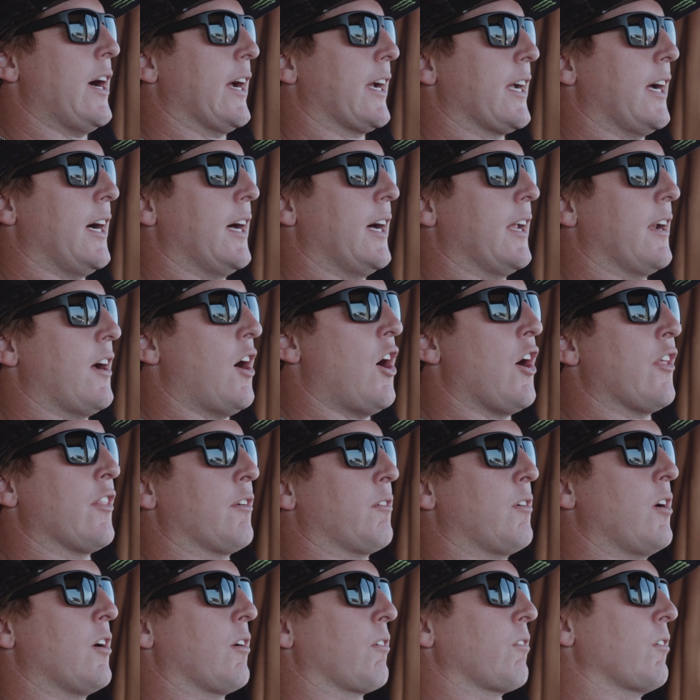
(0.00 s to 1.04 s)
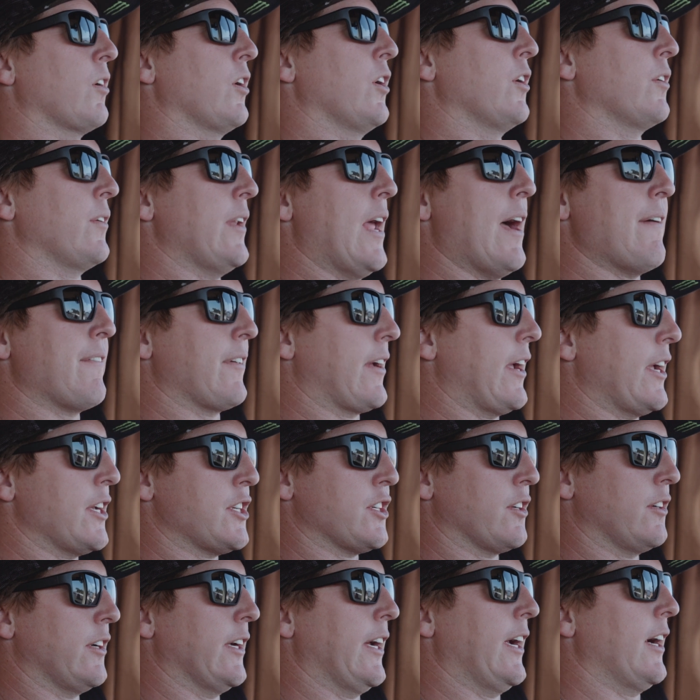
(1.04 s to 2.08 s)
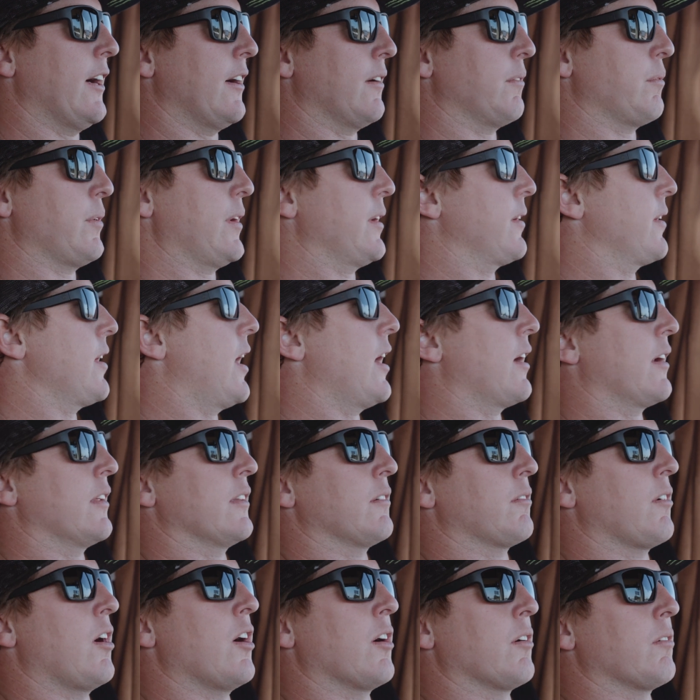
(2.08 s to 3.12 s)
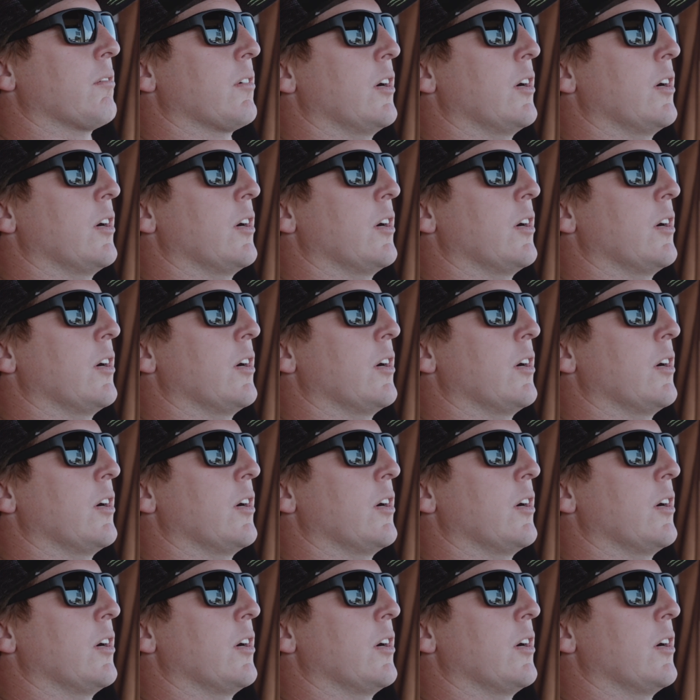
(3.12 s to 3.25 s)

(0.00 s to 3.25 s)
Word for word: I got on the wrong road, navigational error, we got on the wrong